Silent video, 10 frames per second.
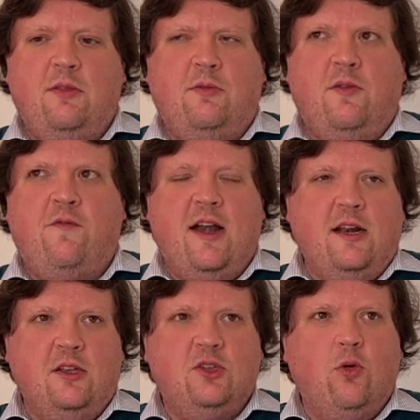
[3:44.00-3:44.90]
the
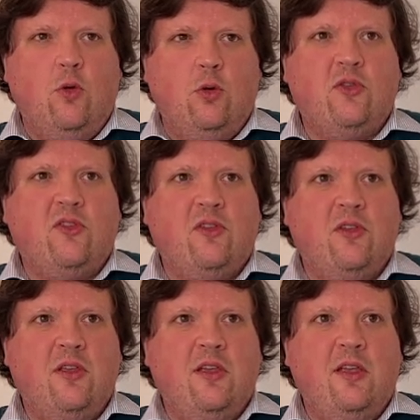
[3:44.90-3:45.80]
friendless horse
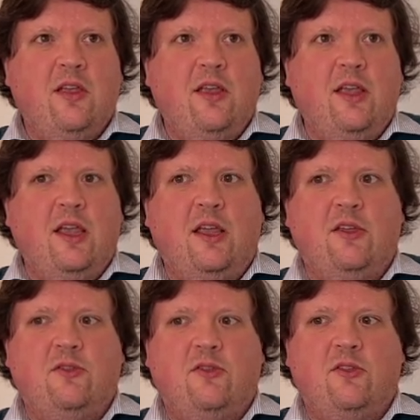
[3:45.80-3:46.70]

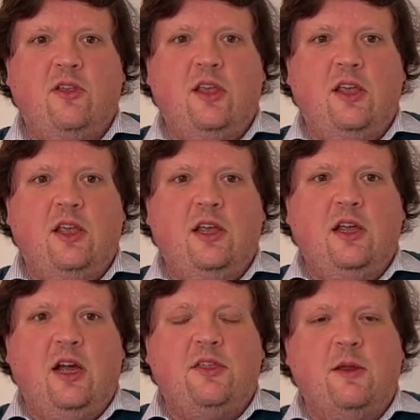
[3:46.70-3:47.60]
is,
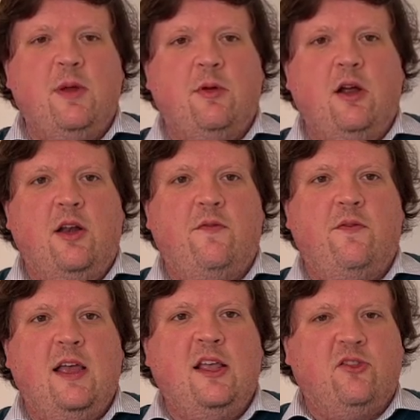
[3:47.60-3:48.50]
I think people are kind of
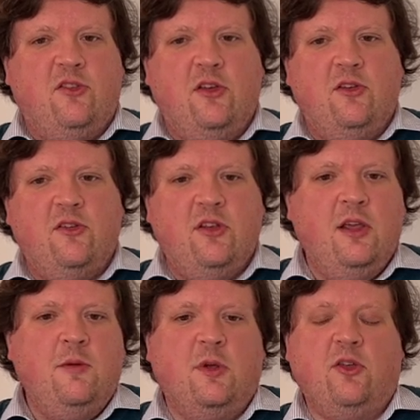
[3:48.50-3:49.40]
hesitant
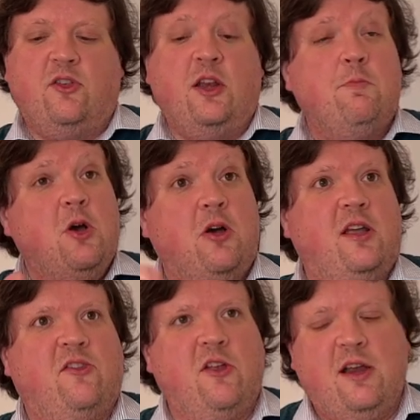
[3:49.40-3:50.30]
because in a book,
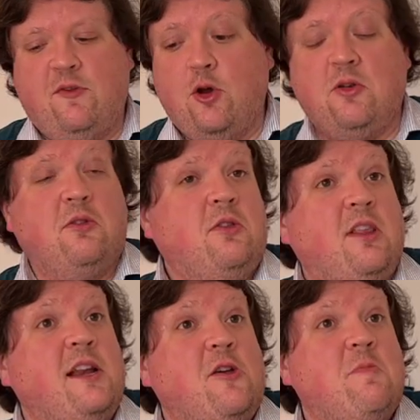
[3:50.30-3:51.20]
it's not, if you've got
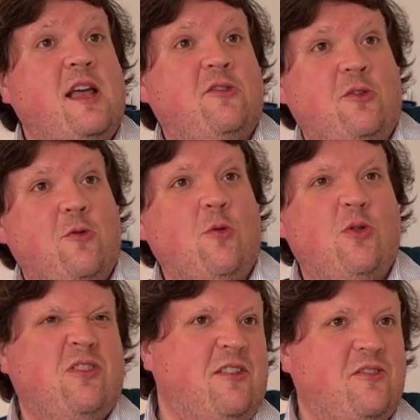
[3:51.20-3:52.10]
laid no bets on a
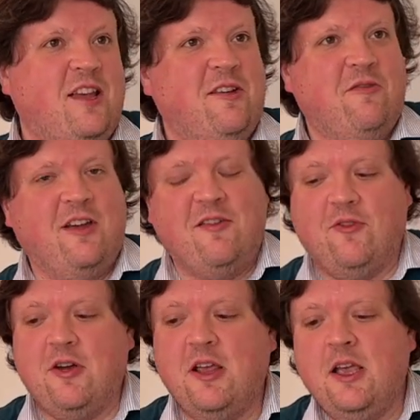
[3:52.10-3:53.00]
horse, like the second
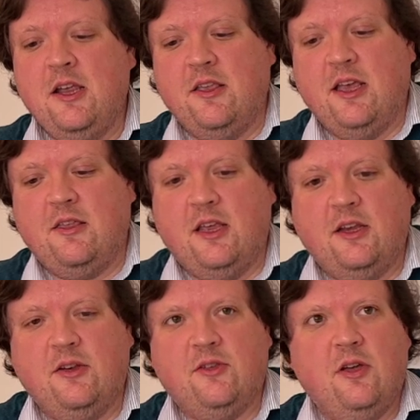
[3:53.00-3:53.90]
favorite, you're there thinking to
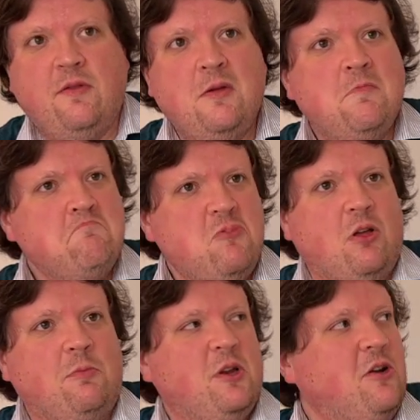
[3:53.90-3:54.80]
yourself, oh,
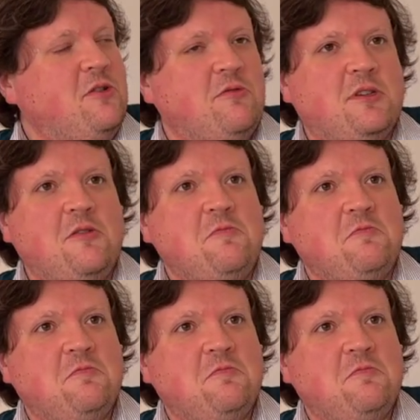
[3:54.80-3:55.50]
that'd be a nice result.